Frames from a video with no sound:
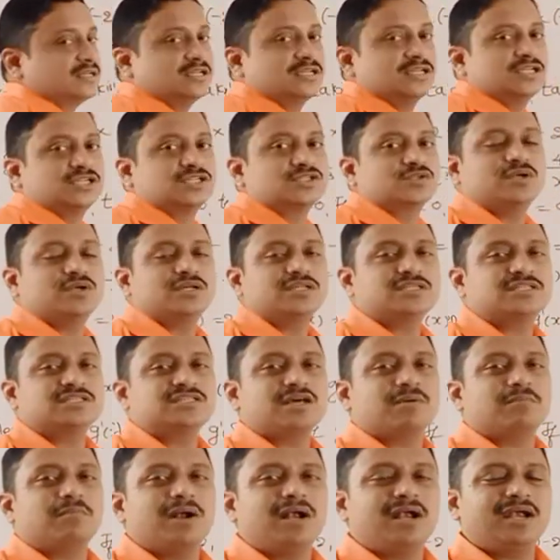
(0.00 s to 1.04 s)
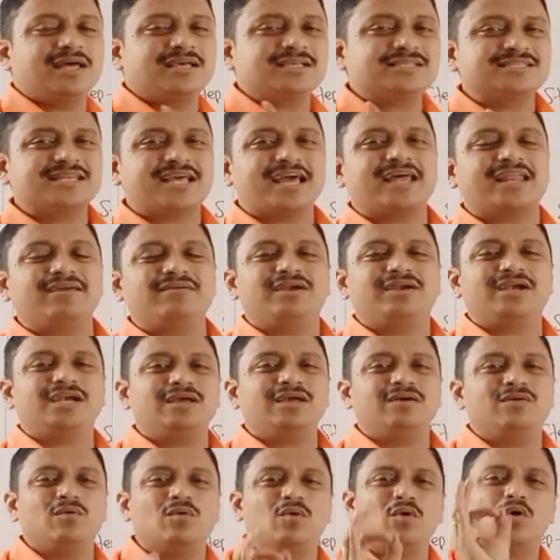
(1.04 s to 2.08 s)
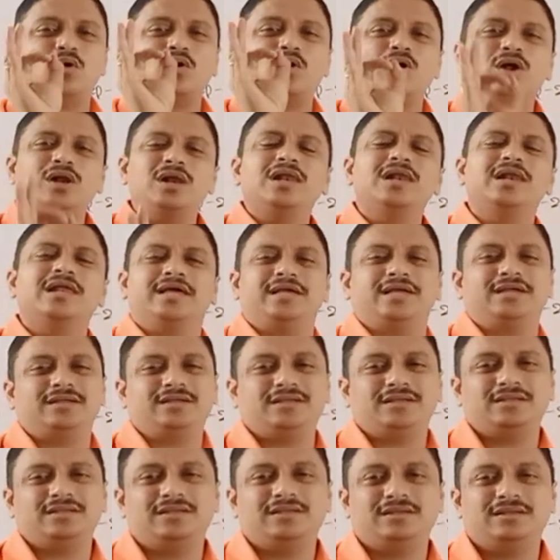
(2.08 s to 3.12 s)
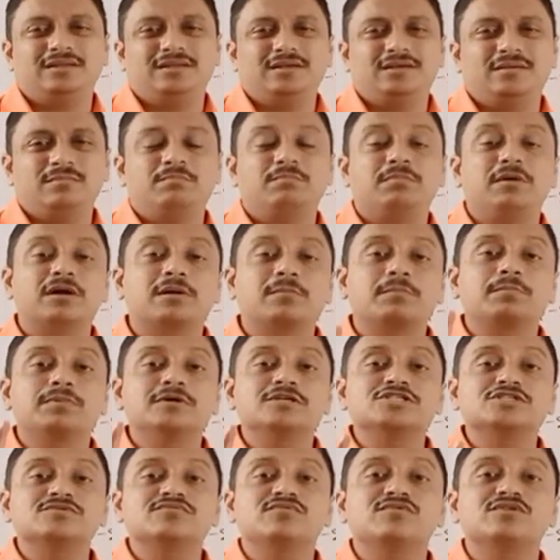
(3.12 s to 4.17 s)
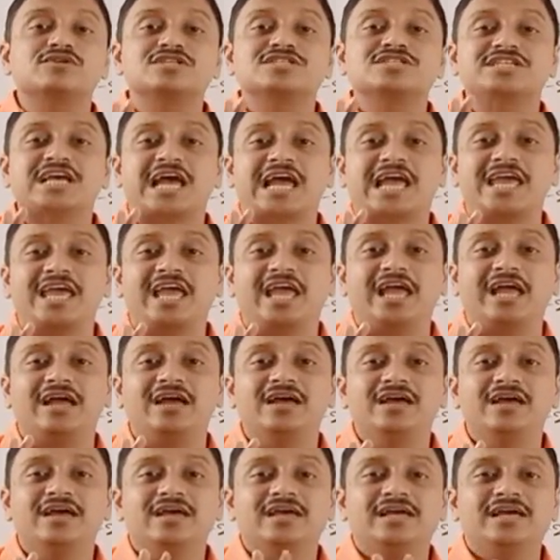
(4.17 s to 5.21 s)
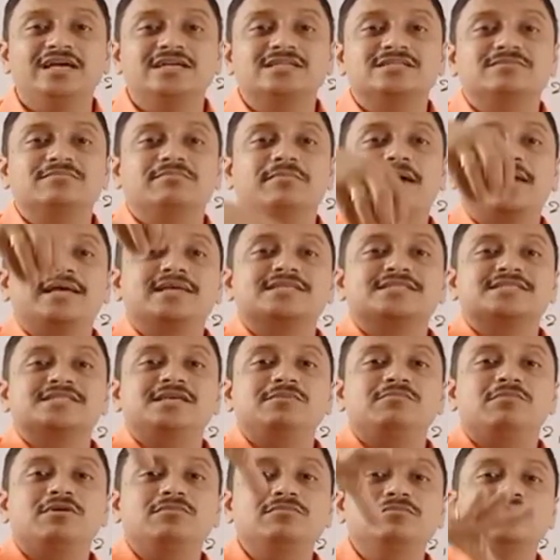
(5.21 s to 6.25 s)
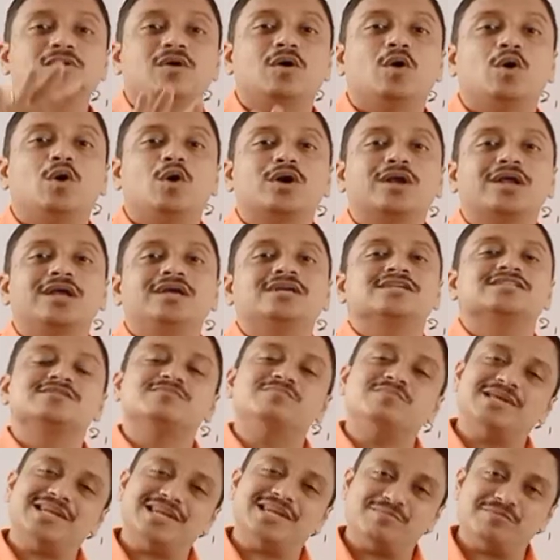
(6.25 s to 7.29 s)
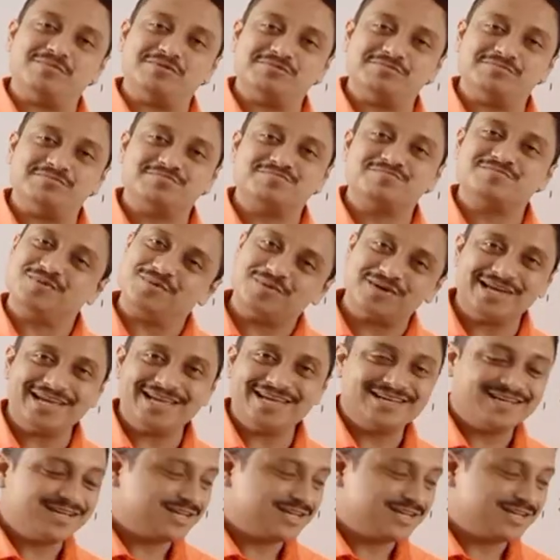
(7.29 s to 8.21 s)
Students, double dash derivative only purpose for checking its maximum or its minimum. Okay.